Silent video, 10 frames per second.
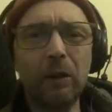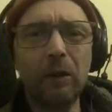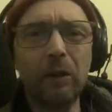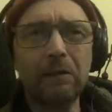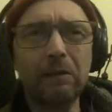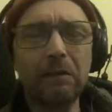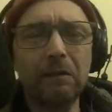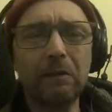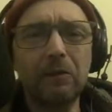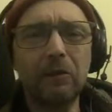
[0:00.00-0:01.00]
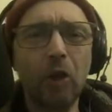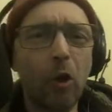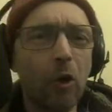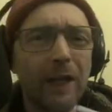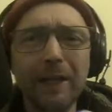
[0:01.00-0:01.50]
call it
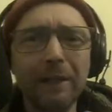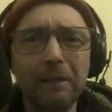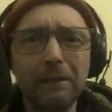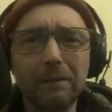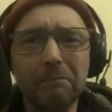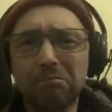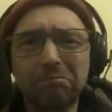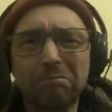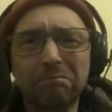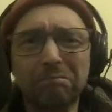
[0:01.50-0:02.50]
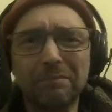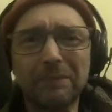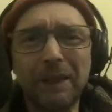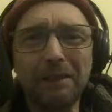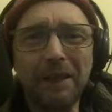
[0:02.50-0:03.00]
talking.
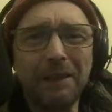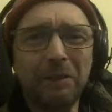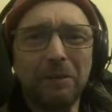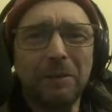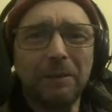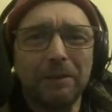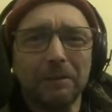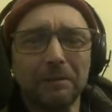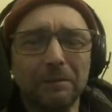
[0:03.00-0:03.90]
I don't know.